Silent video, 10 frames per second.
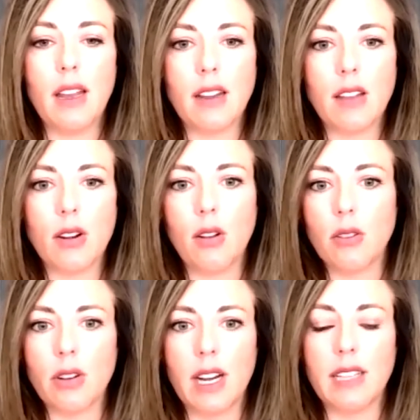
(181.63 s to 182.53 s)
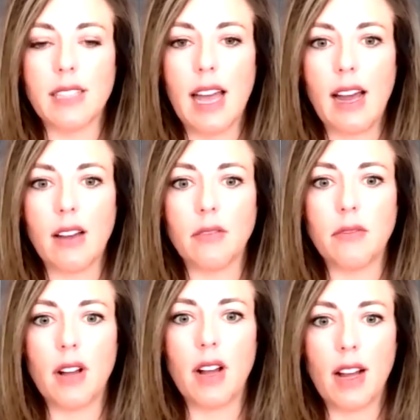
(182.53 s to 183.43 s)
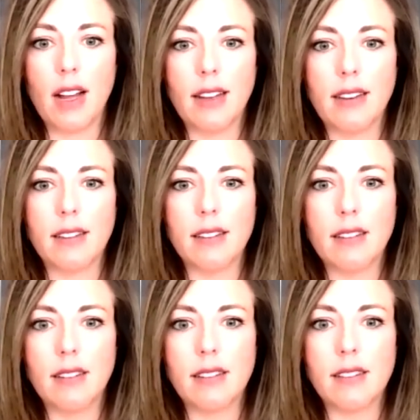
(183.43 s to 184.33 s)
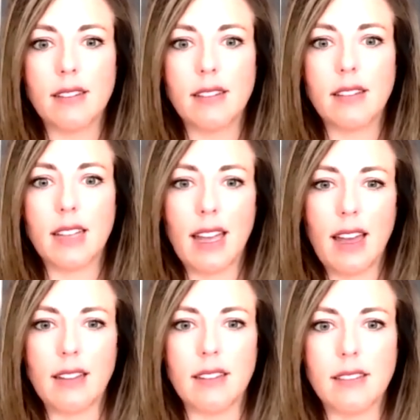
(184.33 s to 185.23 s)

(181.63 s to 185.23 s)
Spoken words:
and other whole grains have on the gut?